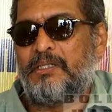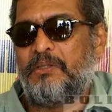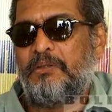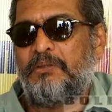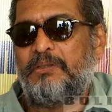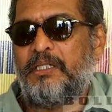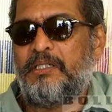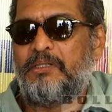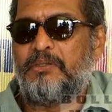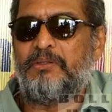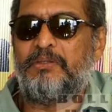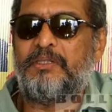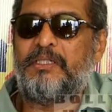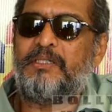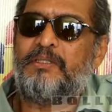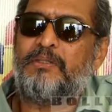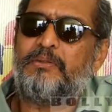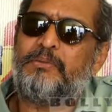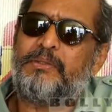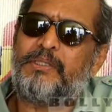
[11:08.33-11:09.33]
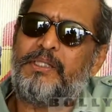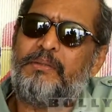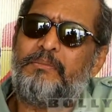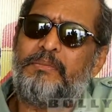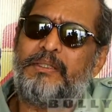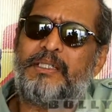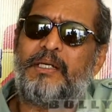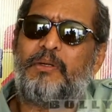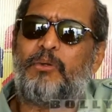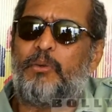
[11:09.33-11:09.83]
do this, do this, then I'm
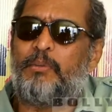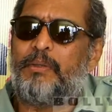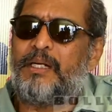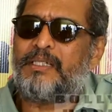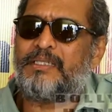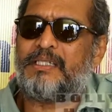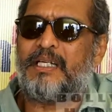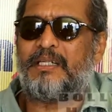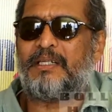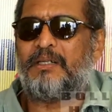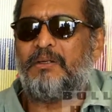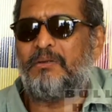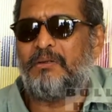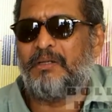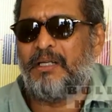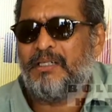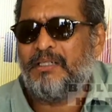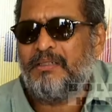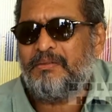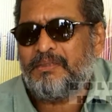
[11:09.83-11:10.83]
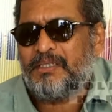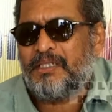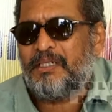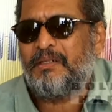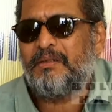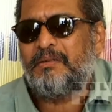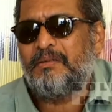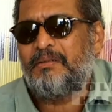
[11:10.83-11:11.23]
going to be like a big man. Then